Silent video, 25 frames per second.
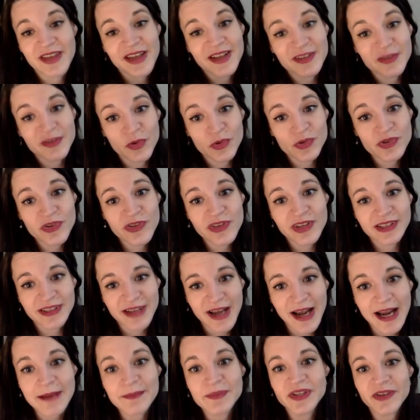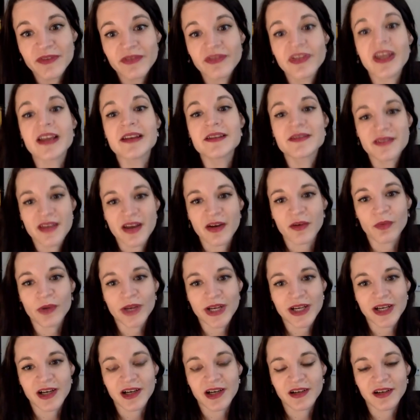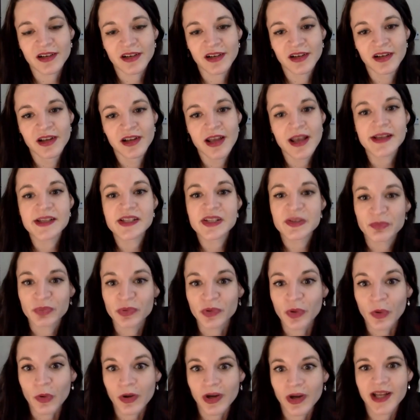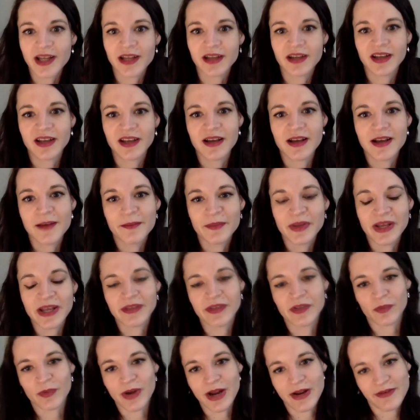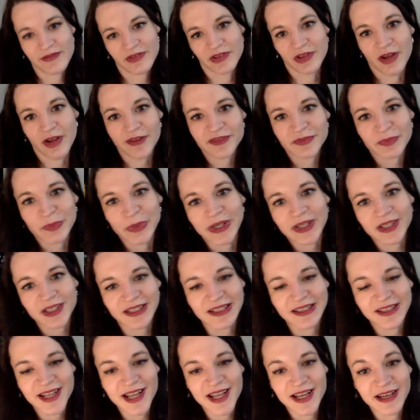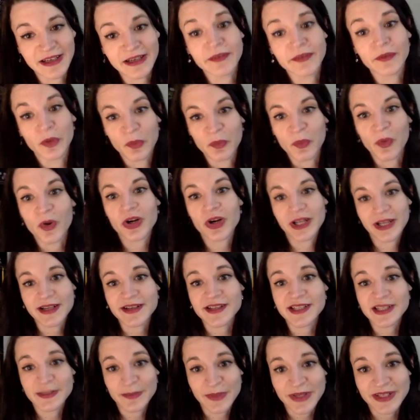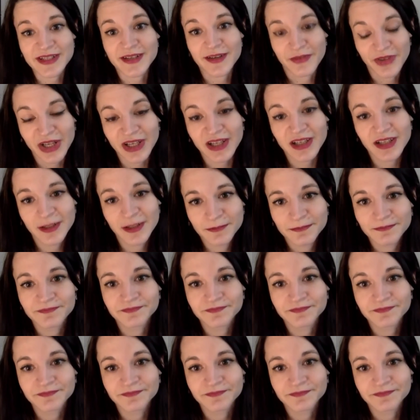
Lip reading: those are the types of things that we are exploring in the Ravenloft book, and in Lamordia in specific.